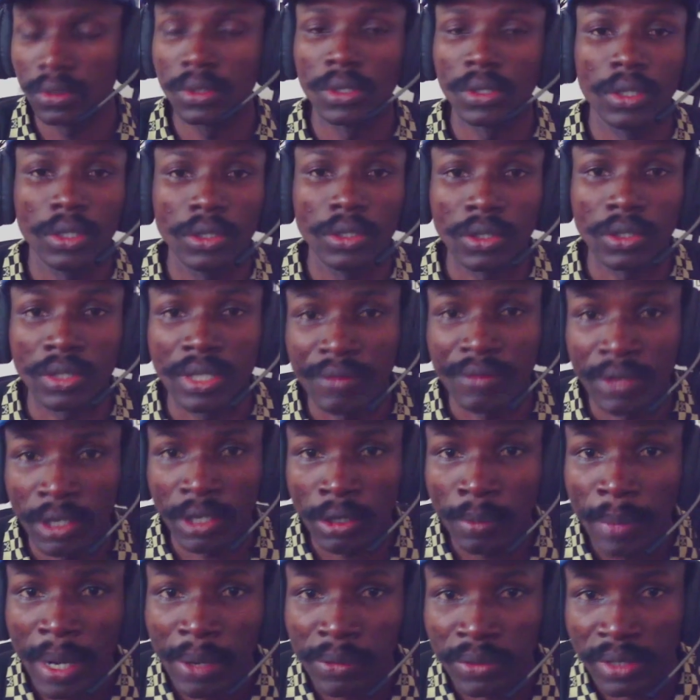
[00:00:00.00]
your
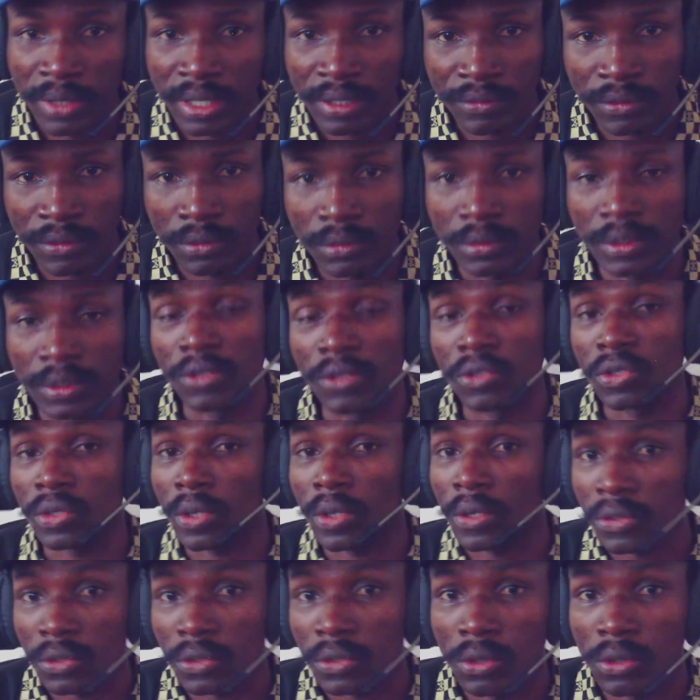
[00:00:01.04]
developer will give you the
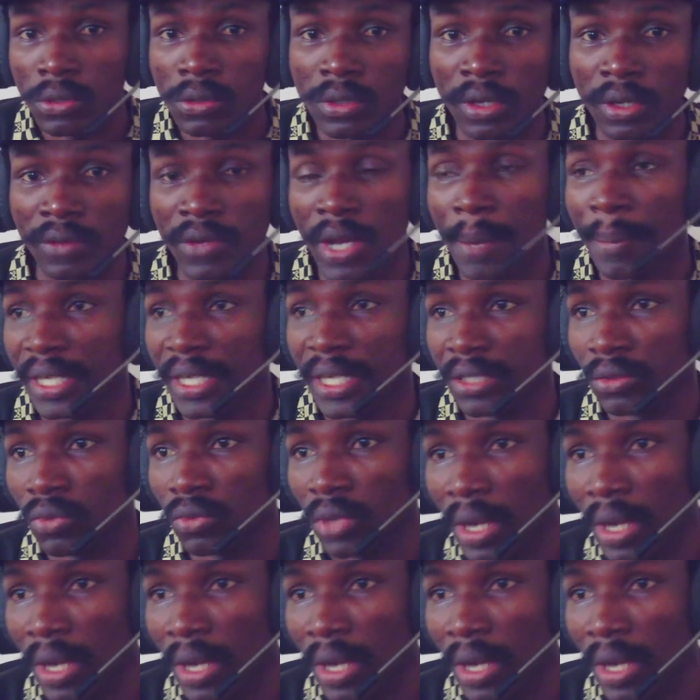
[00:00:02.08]
source code of that particular